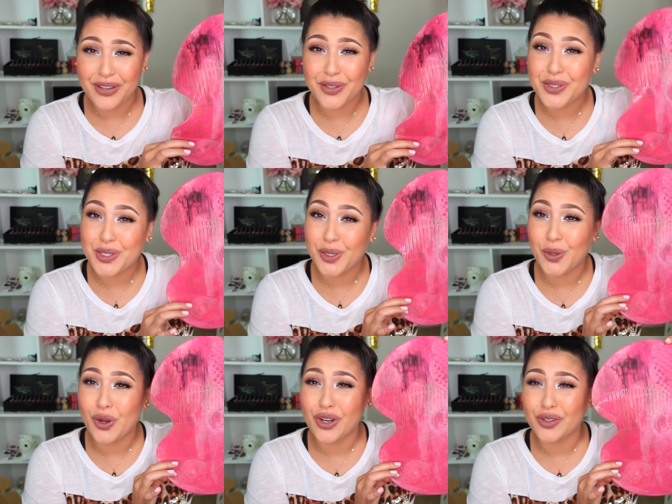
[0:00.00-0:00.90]
used
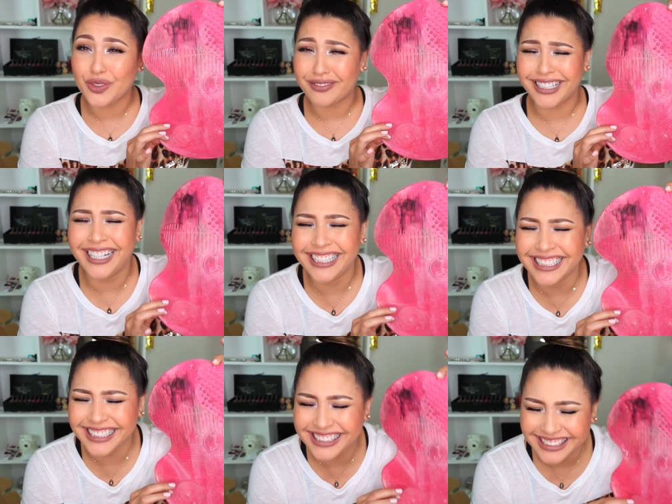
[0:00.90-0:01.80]
to
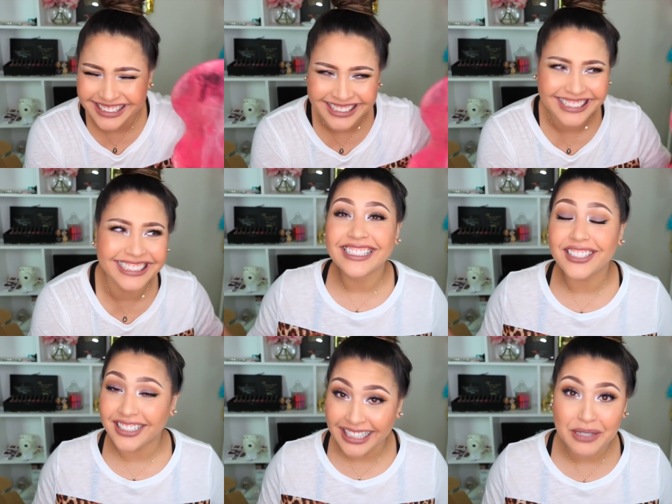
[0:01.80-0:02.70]

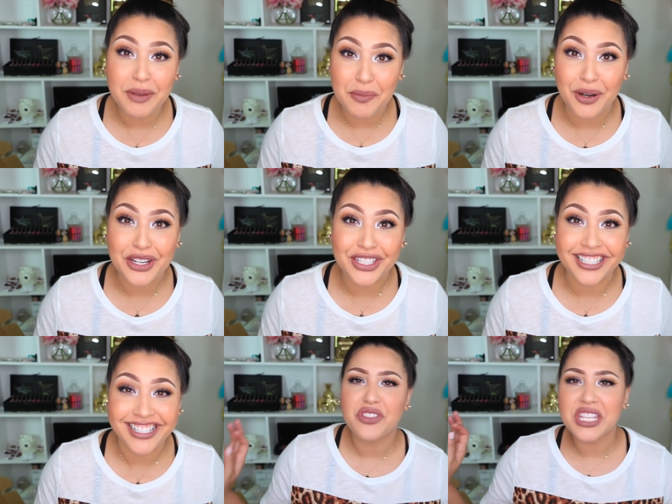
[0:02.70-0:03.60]
to clean my
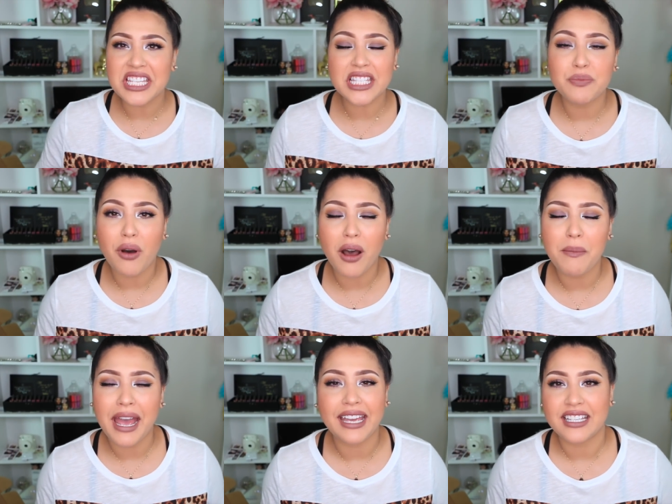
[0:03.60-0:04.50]
brushes. Now, this spa
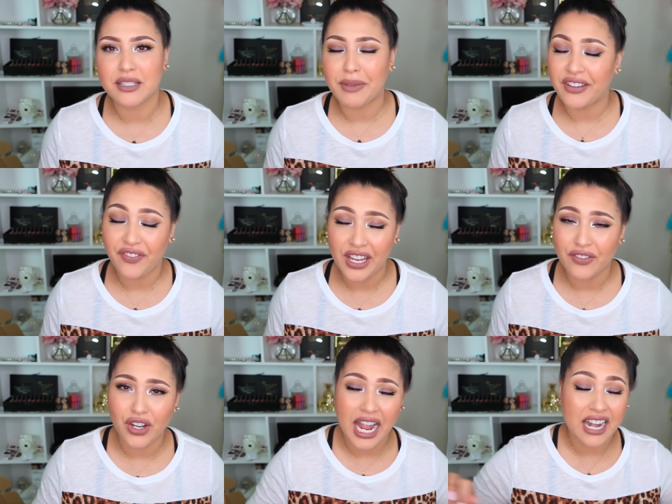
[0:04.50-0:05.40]
mat is my
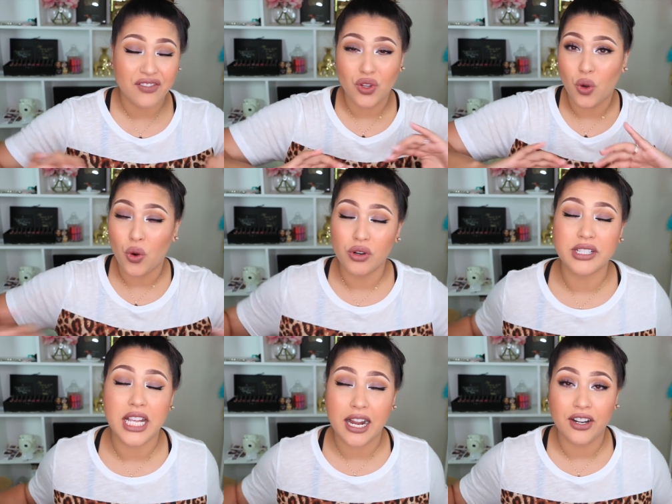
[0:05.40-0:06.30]
favorite out of the whole
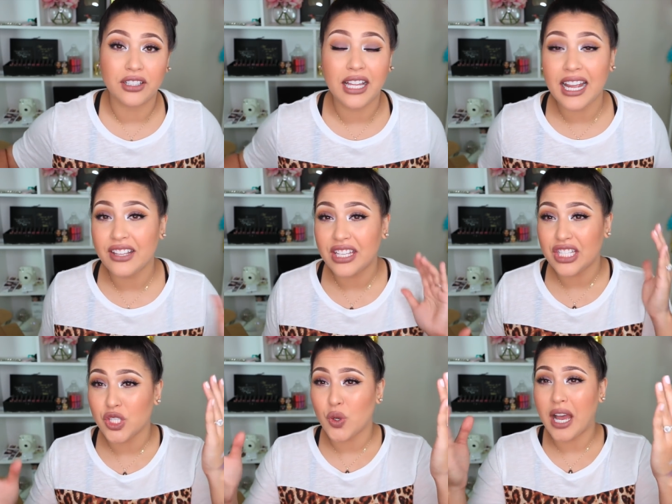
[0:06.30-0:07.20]
entire line.
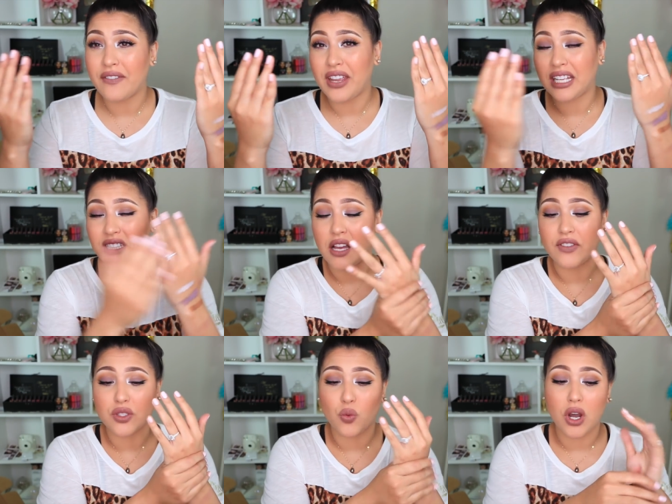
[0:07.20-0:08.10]
They do have a
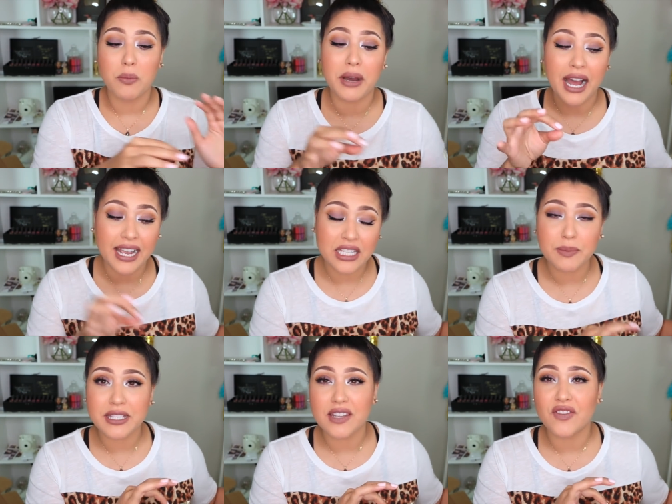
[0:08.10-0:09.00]
glove as well, but I
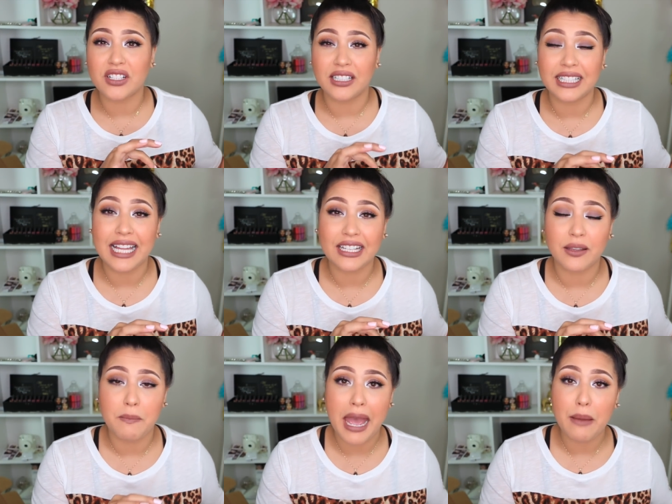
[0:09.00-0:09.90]
specifically like
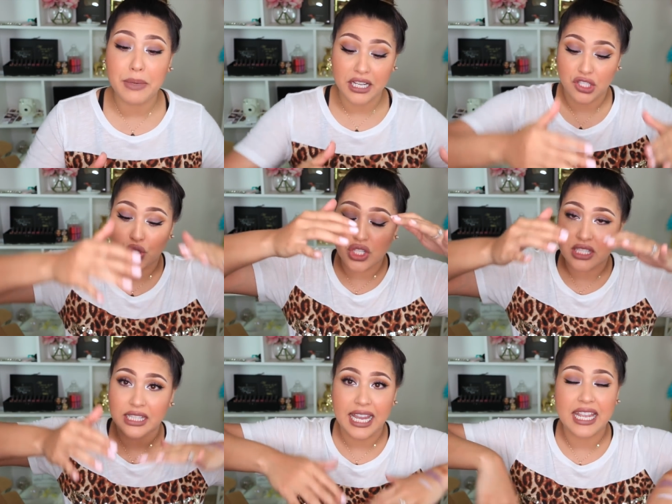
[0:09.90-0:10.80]
the mat because you
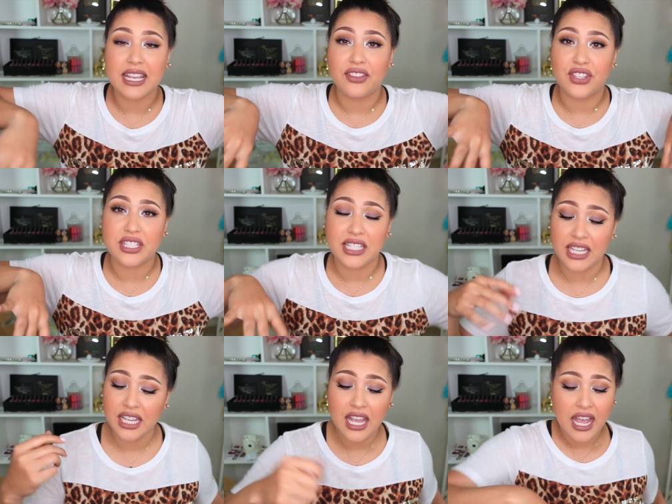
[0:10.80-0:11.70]
just lay it in the sink